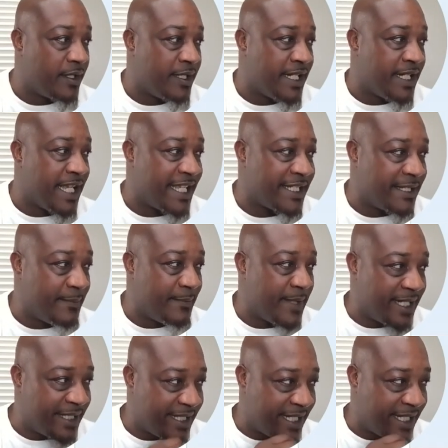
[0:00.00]
the
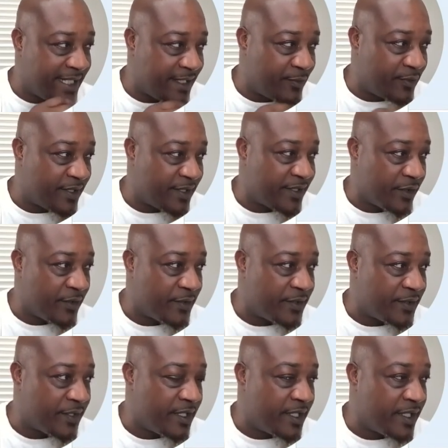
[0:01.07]
estimated daily
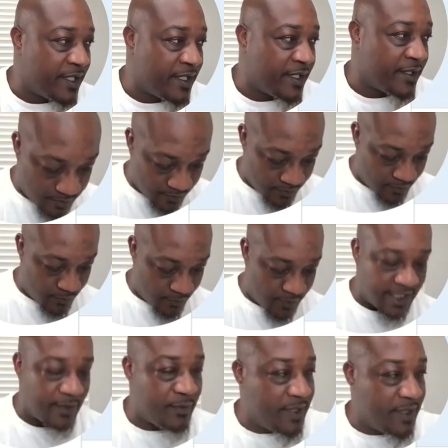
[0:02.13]
results. We
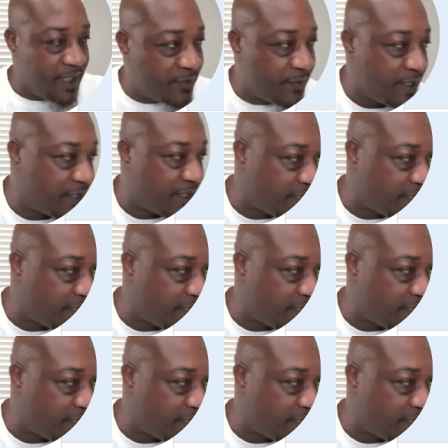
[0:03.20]
said we need to reach